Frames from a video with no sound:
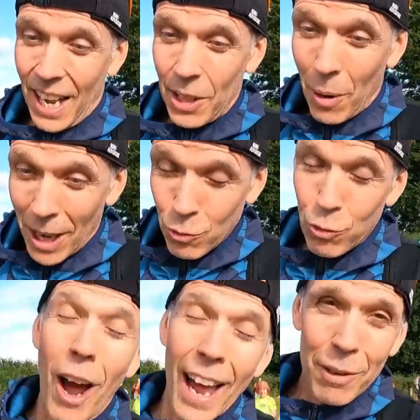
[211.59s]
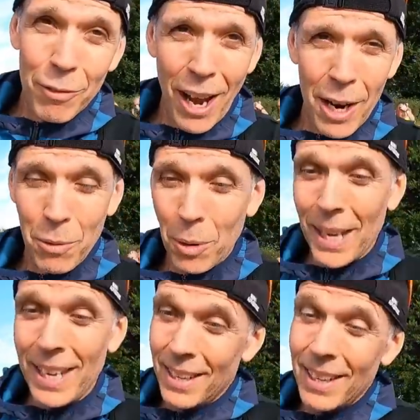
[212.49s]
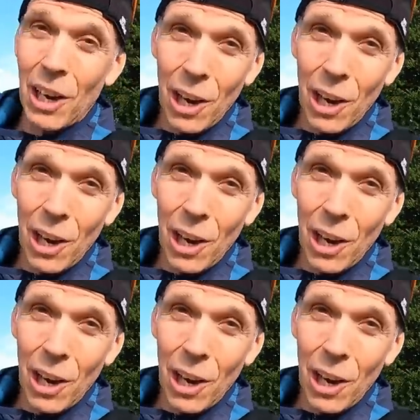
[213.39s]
and the ones right at the front will be